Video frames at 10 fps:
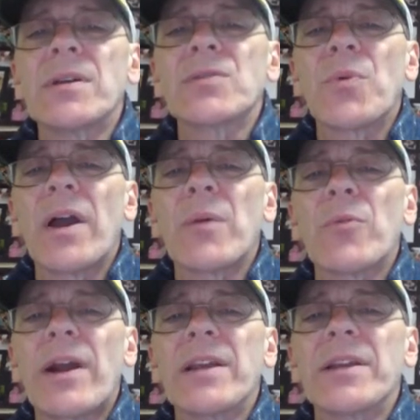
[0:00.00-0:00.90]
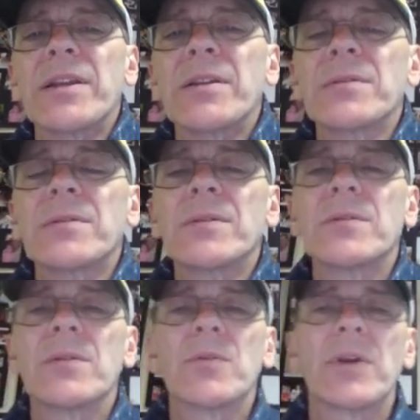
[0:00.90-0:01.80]
That's why I'm writing it in.
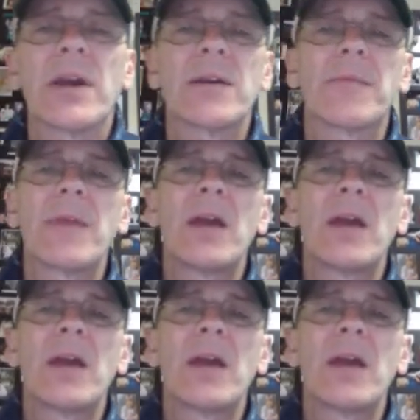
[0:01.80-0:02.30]
Okay?